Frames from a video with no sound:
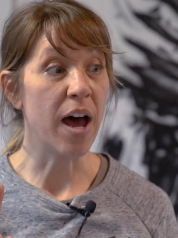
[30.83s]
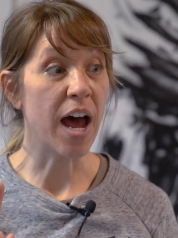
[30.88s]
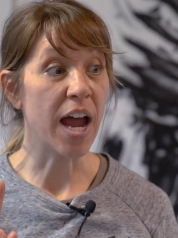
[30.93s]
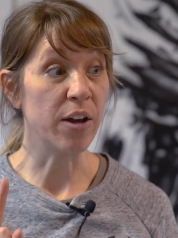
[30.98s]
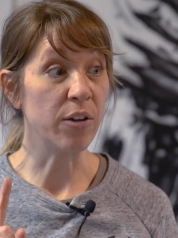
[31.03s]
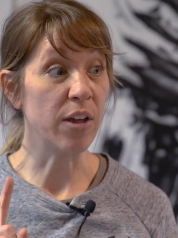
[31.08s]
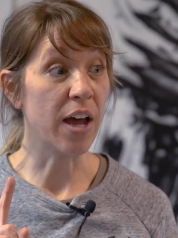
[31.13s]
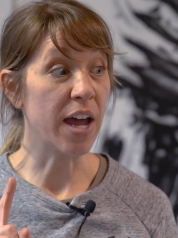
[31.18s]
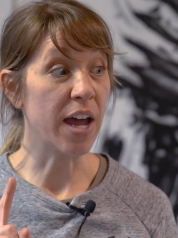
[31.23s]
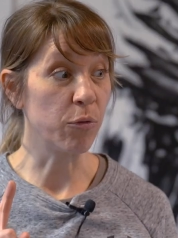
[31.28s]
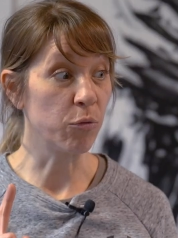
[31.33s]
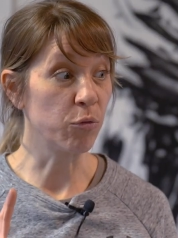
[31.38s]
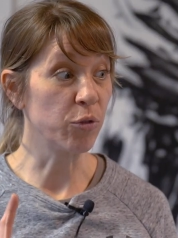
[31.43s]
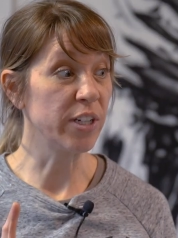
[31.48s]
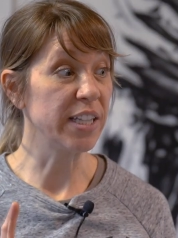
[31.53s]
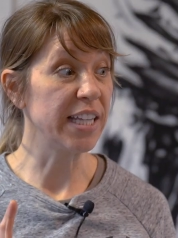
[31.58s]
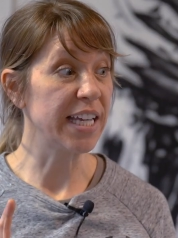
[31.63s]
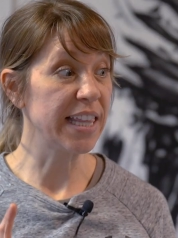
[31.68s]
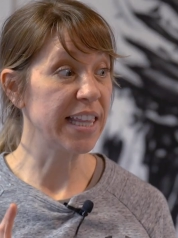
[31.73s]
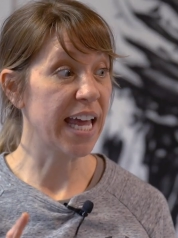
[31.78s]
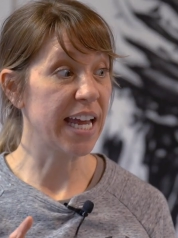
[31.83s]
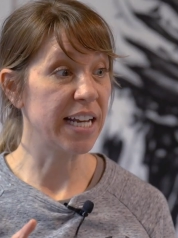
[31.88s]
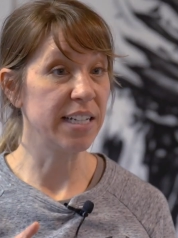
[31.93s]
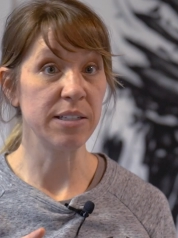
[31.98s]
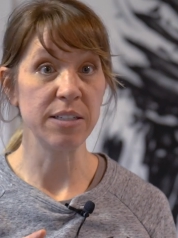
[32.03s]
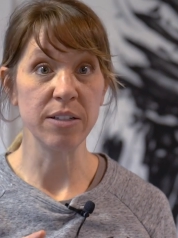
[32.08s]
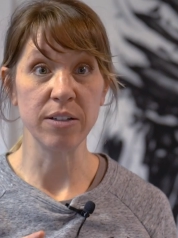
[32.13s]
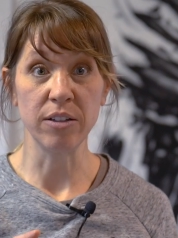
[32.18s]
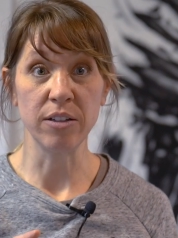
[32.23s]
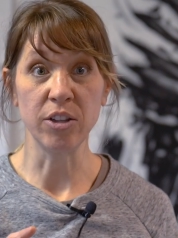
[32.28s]
I really
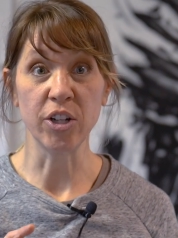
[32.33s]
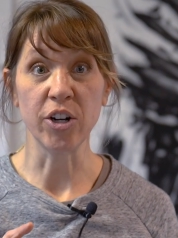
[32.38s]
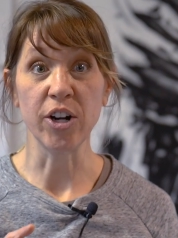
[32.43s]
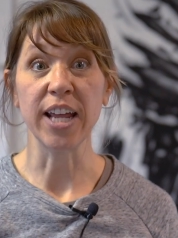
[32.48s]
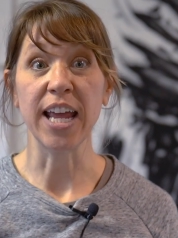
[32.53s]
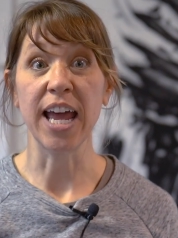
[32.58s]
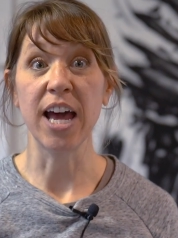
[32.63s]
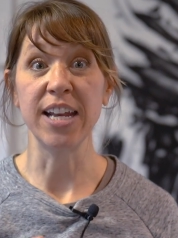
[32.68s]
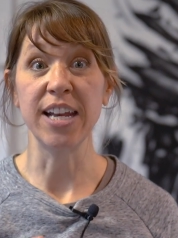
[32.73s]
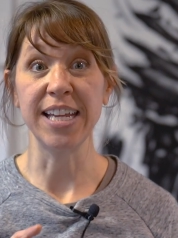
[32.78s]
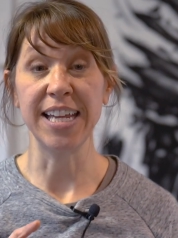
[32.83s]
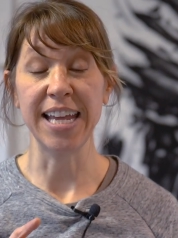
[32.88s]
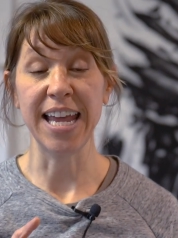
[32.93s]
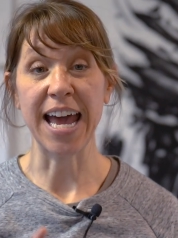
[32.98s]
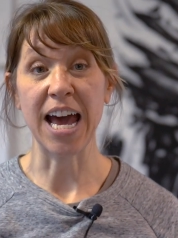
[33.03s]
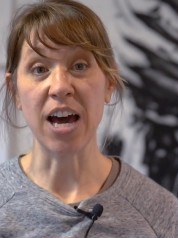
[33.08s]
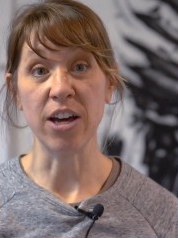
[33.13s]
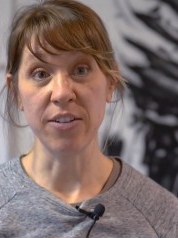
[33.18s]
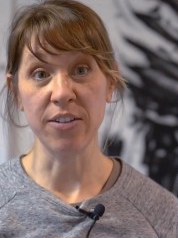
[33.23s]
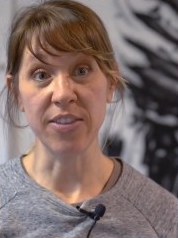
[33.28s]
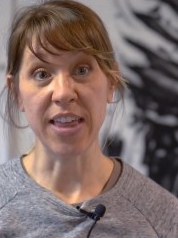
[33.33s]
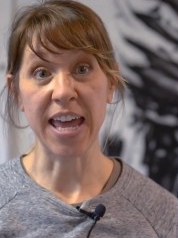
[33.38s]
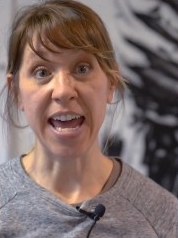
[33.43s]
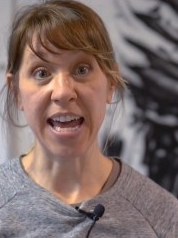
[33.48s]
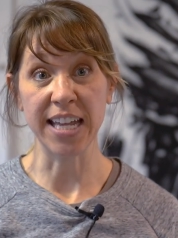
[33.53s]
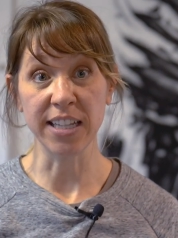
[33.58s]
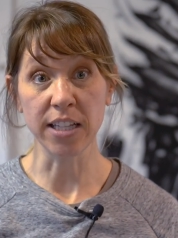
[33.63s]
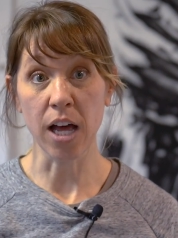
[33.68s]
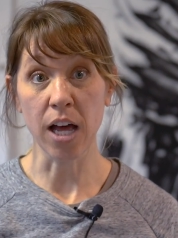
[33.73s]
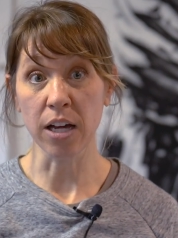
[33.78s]
liked learning how to get out of the
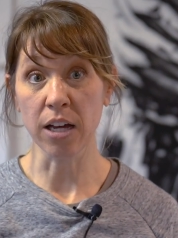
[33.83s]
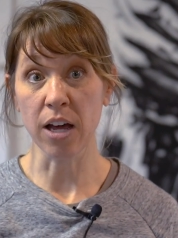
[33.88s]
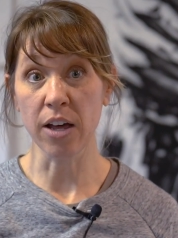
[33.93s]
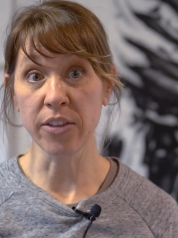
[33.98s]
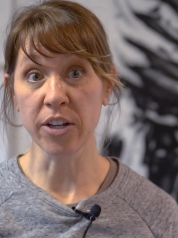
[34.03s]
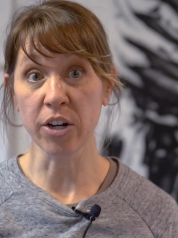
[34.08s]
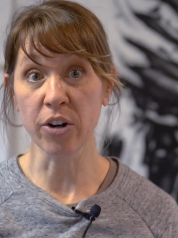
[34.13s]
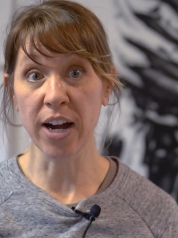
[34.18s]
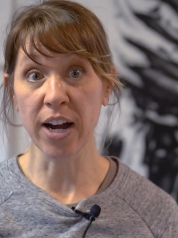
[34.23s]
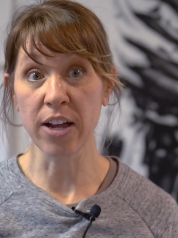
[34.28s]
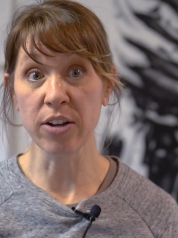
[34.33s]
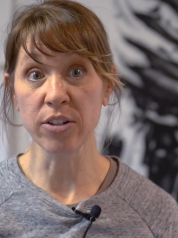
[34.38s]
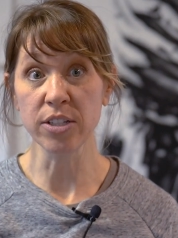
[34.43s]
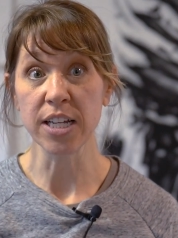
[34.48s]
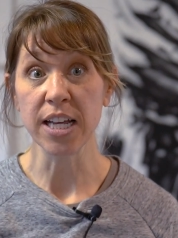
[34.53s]
headlock on the ground